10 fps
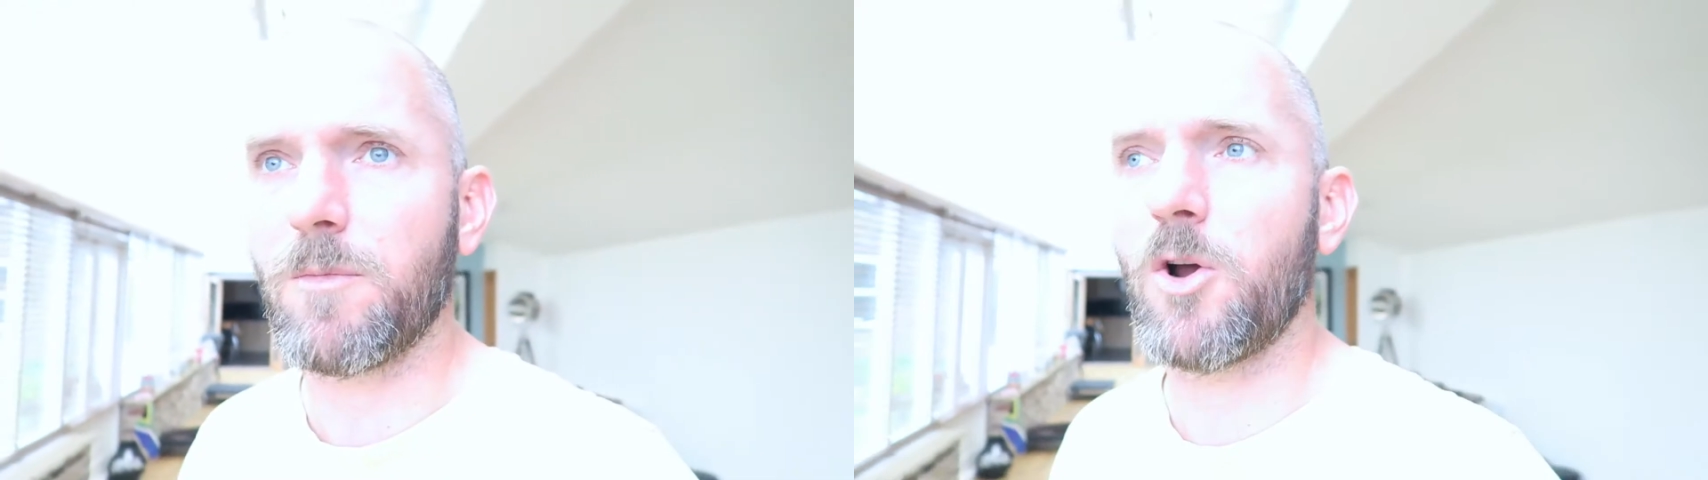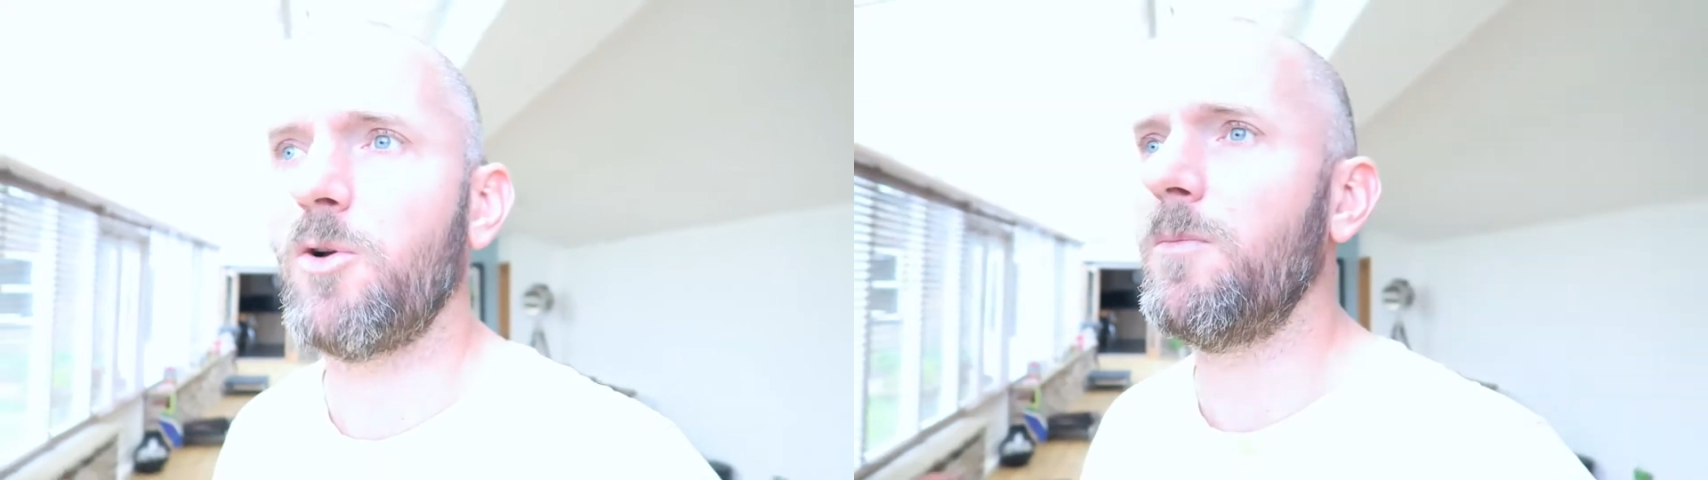
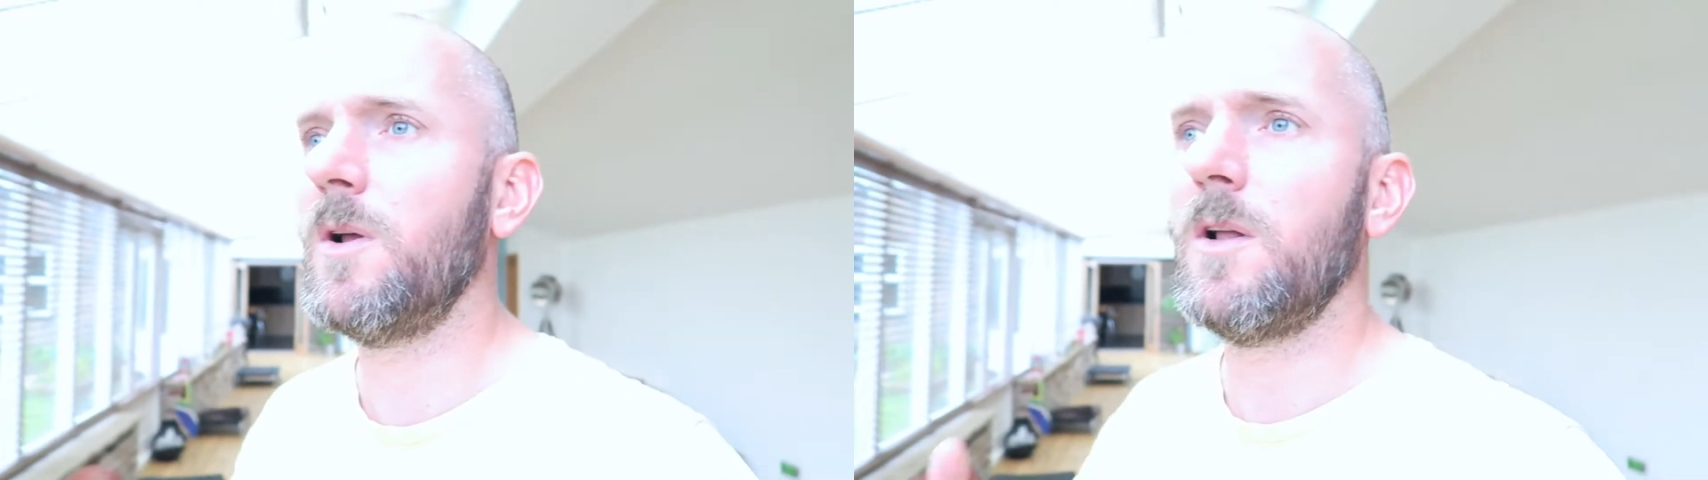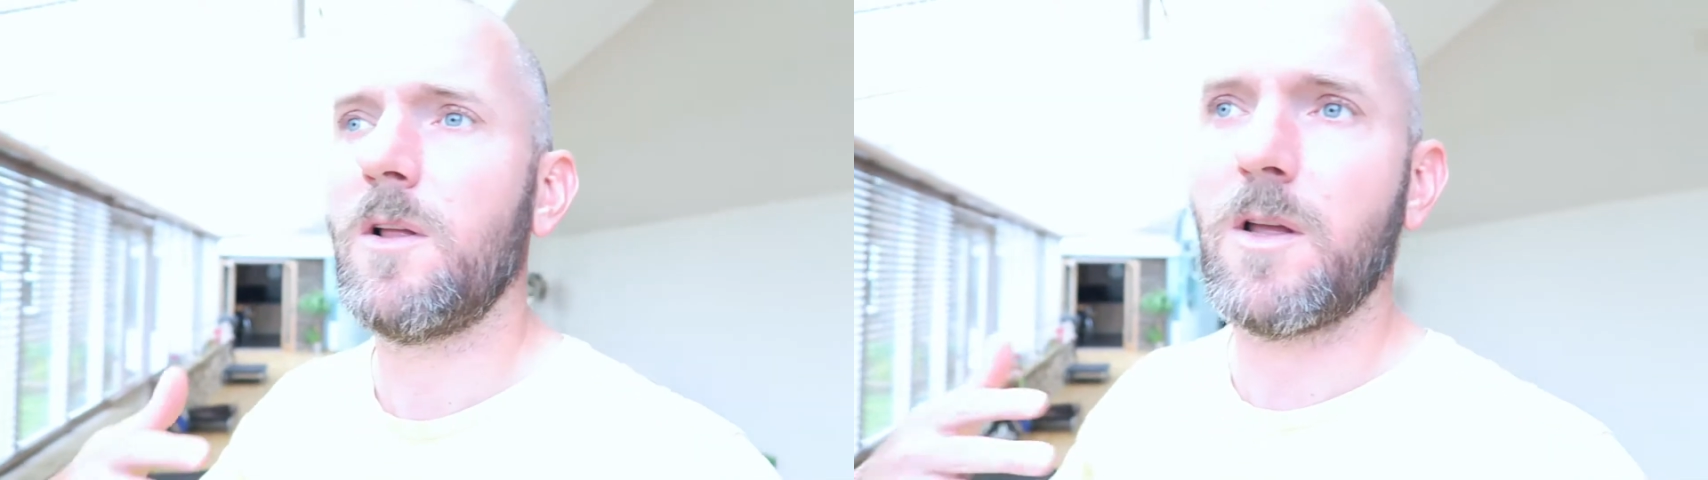home,
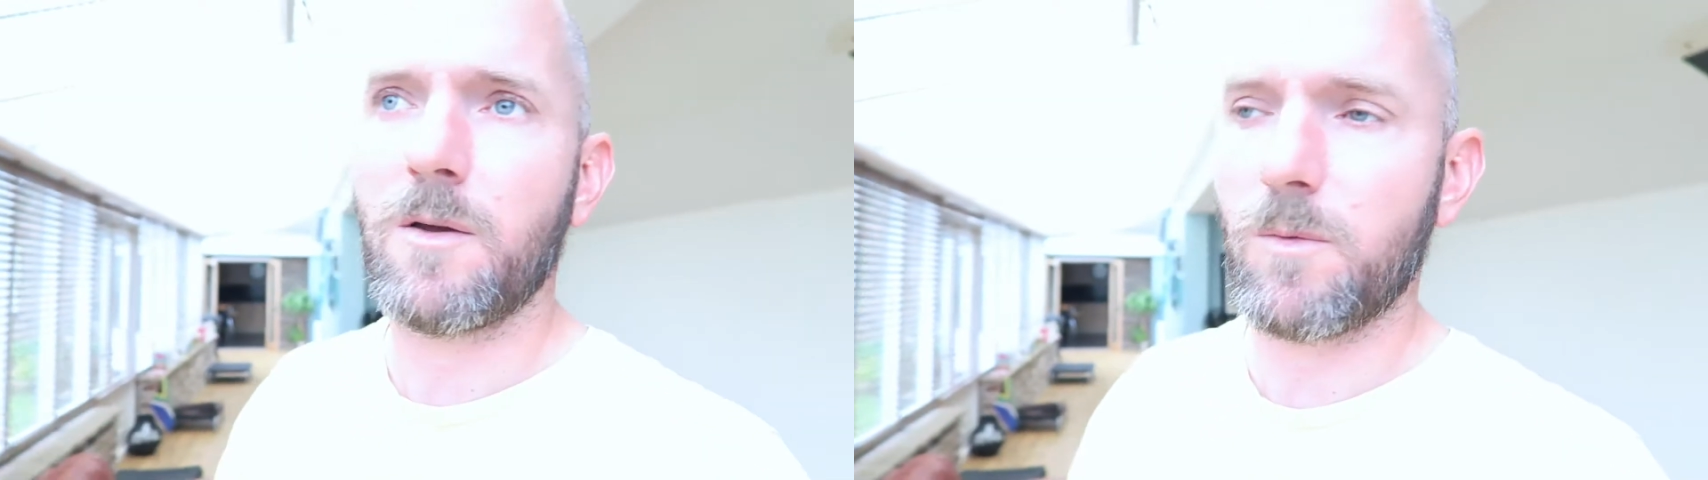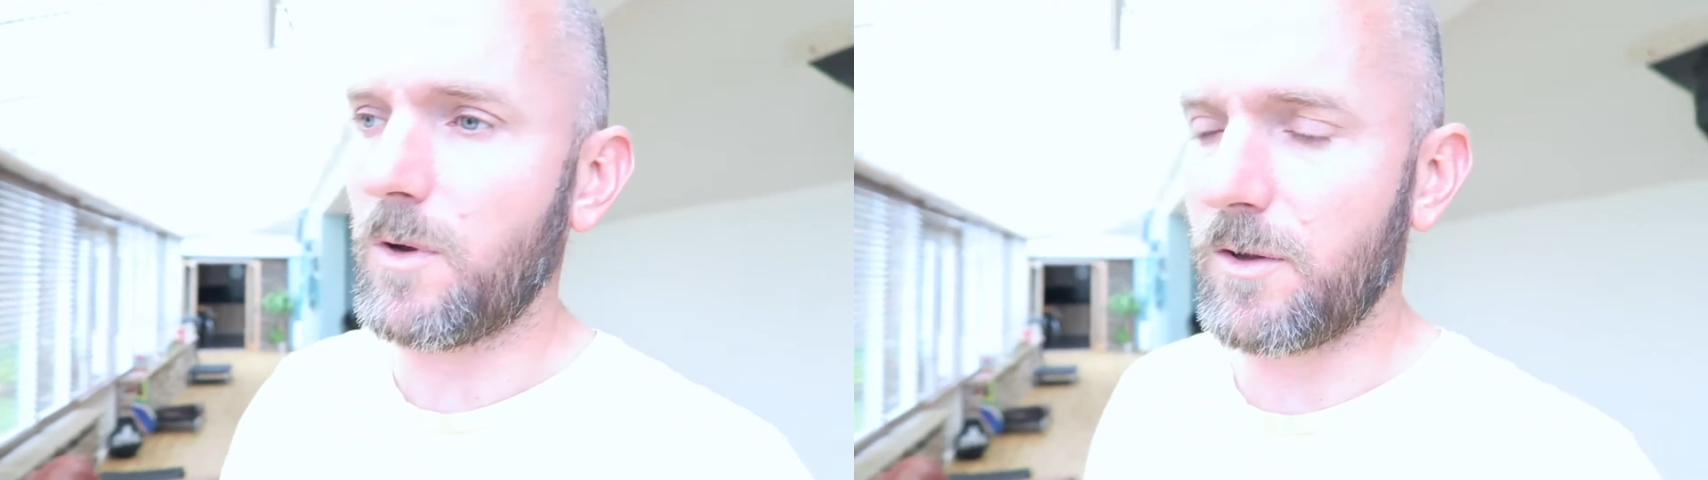
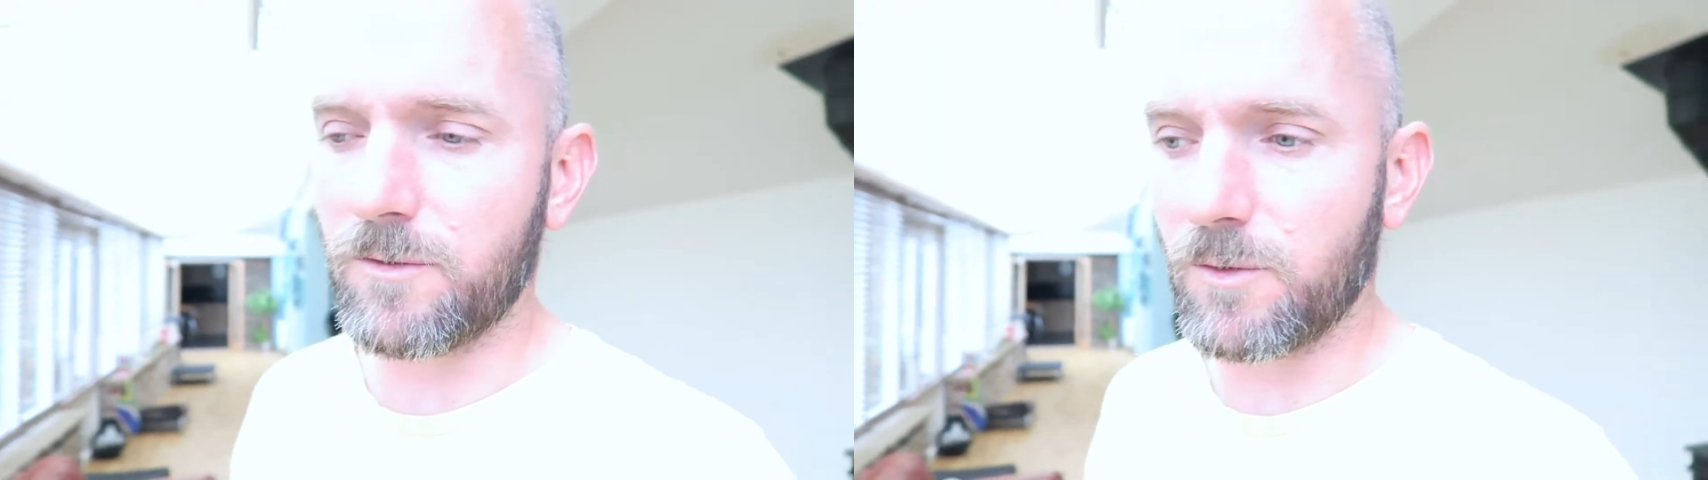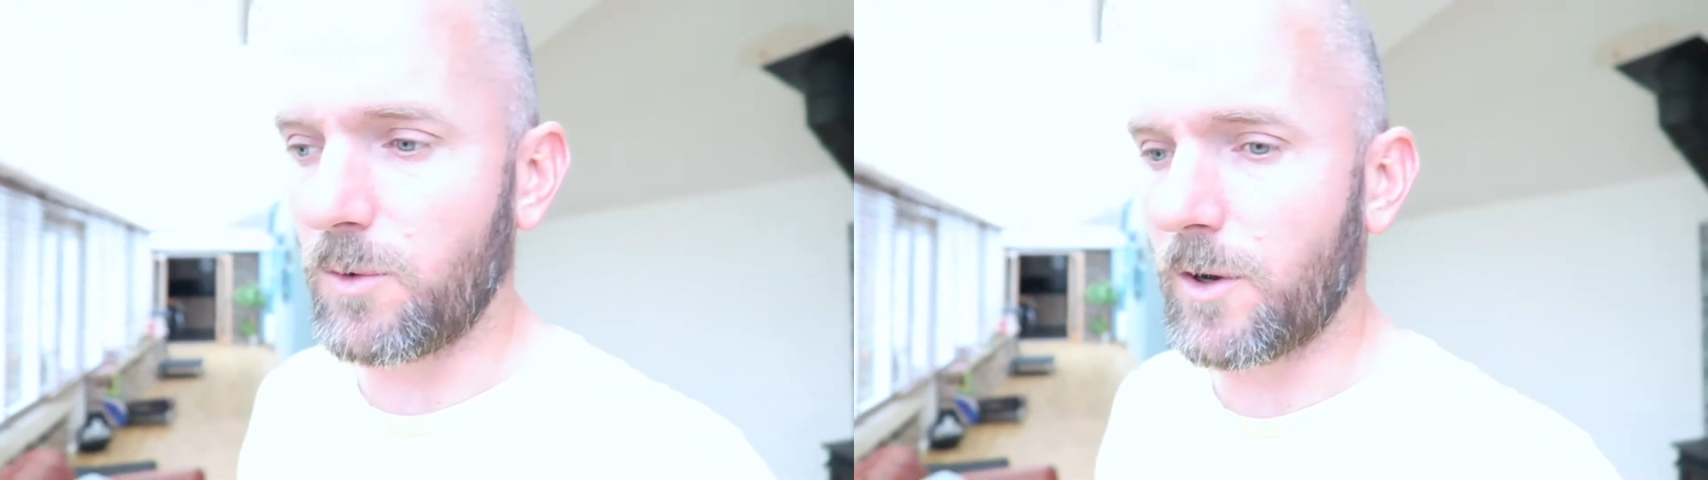I
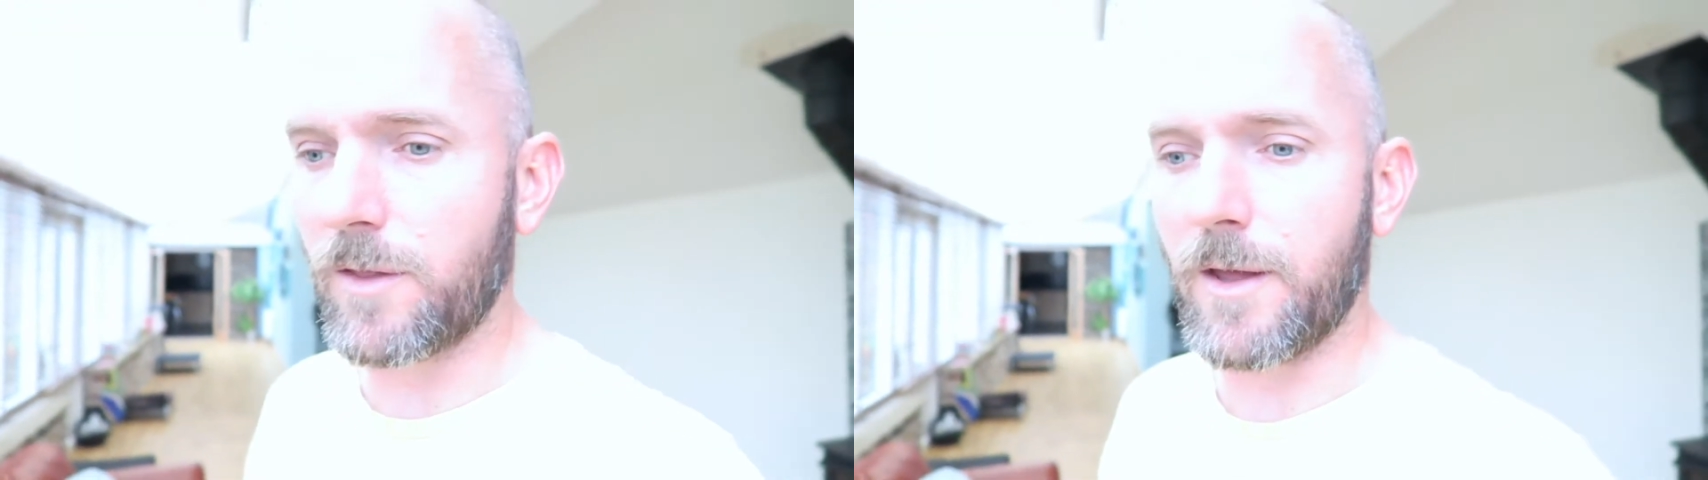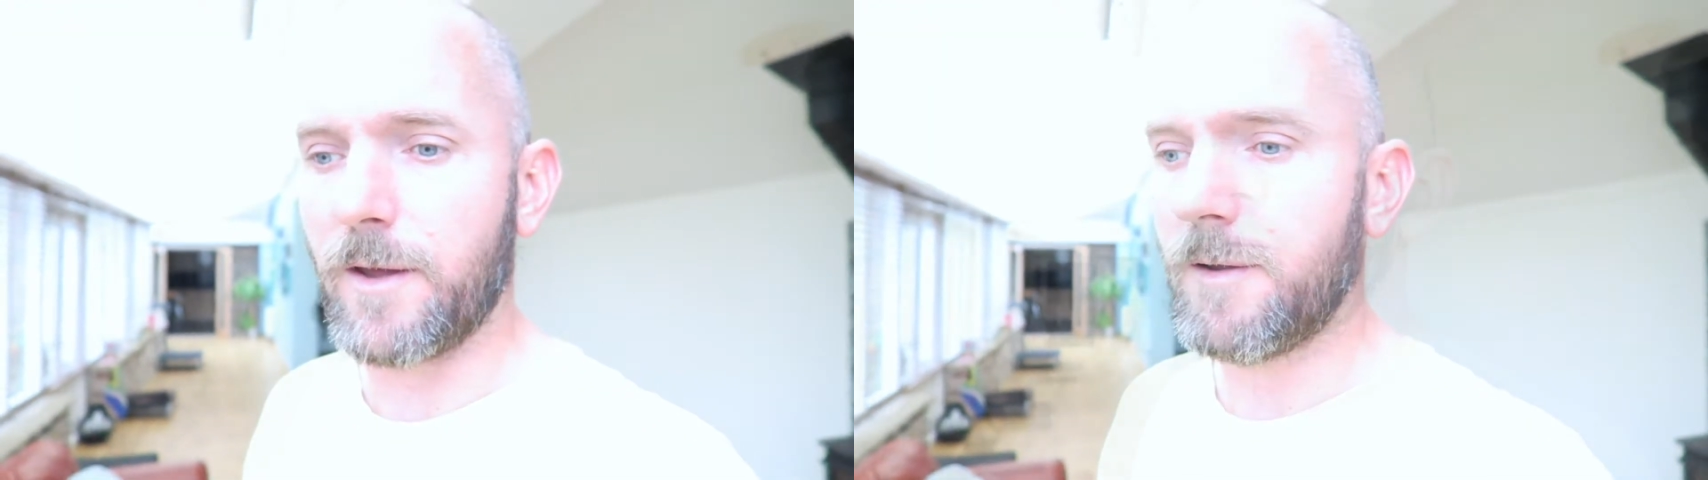used to work
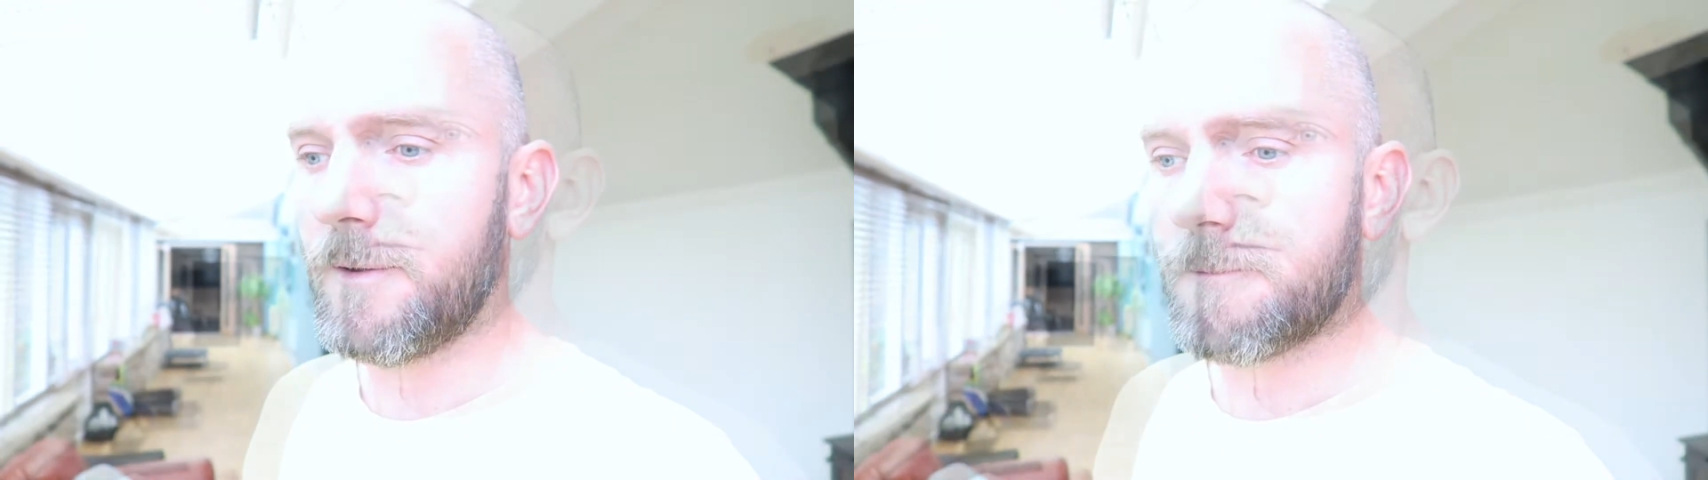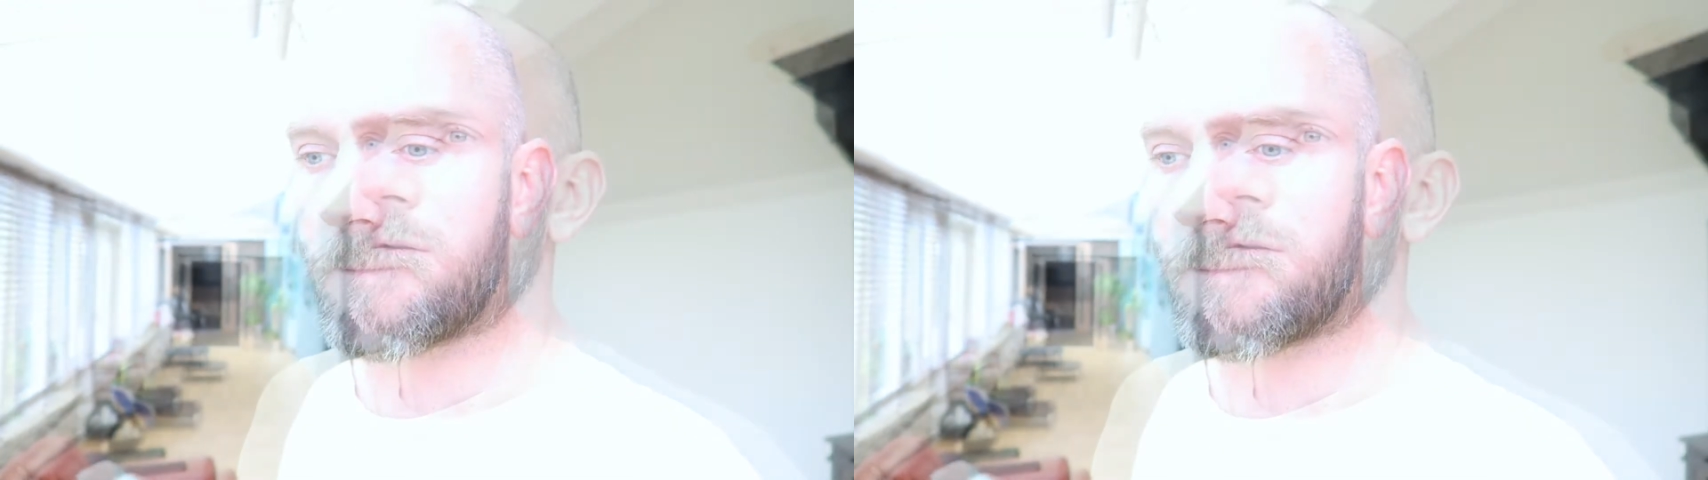there.